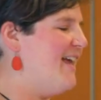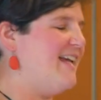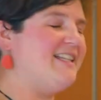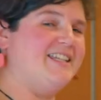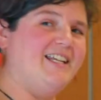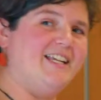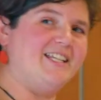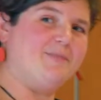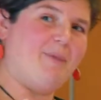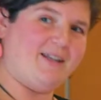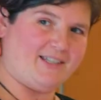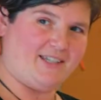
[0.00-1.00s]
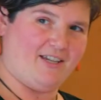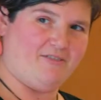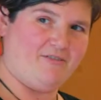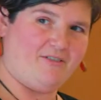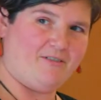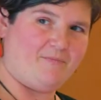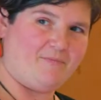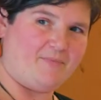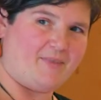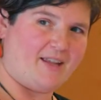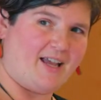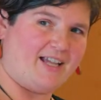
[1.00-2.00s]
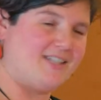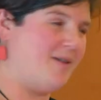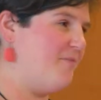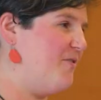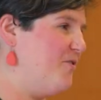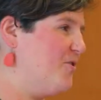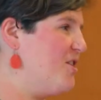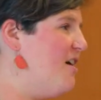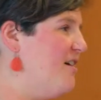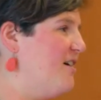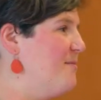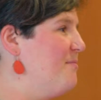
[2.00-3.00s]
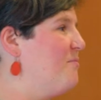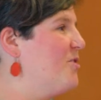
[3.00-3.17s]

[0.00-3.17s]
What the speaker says: It's inexpensive, except for your time,